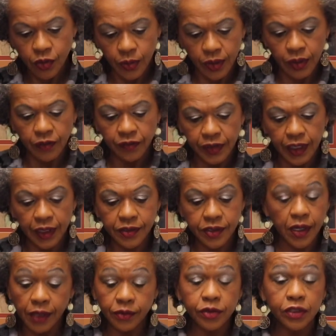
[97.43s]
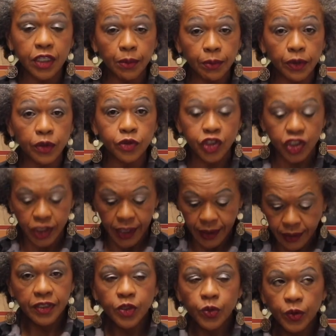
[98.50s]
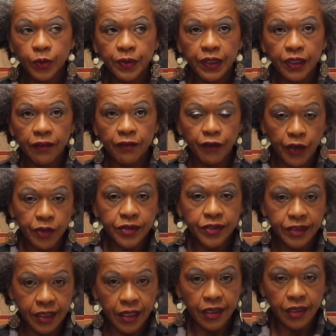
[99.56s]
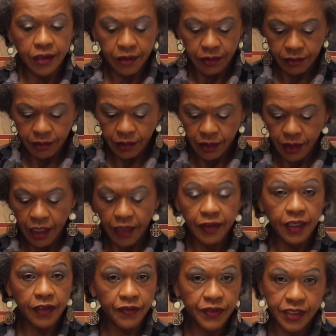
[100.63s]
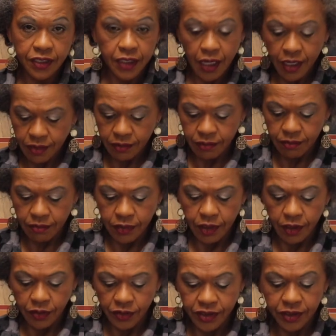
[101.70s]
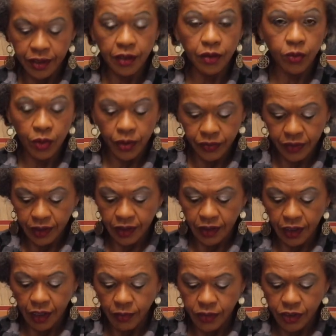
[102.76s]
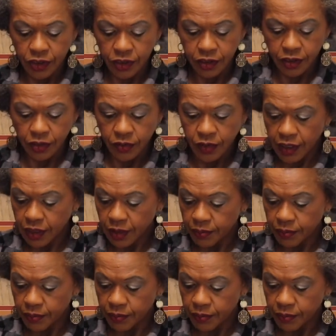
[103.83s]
12, yes. I'll double check. This would be a first sell, and then if it's not, you know, sell worthy, then I would just donate